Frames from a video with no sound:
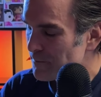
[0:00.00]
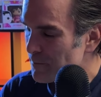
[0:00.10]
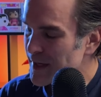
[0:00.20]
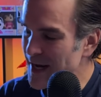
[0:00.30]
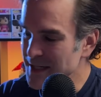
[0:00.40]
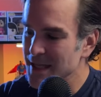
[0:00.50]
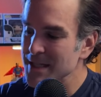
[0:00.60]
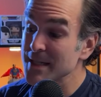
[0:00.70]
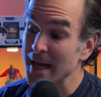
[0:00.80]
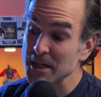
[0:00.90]
But yes, this
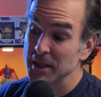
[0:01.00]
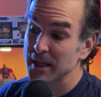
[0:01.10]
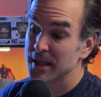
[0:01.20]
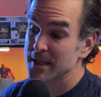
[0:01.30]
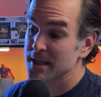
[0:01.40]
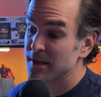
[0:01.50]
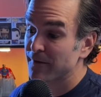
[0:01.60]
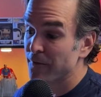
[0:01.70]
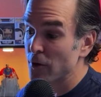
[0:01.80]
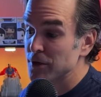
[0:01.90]
is the
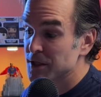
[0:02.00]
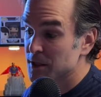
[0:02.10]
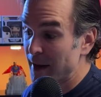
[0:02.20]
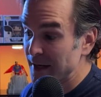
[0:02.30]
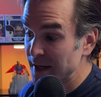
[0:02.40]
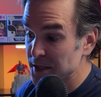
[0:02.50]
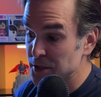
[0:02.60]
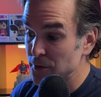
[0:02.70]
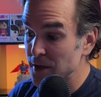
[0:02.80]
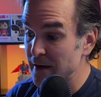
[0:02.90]
first spandex
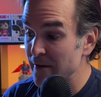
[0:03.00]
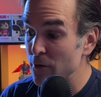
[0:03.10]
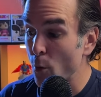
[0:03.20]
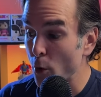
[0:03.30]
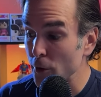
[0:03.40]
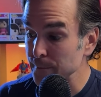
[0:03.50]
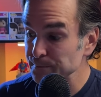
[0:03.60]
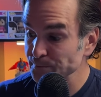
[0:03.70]
suit that I've ever worn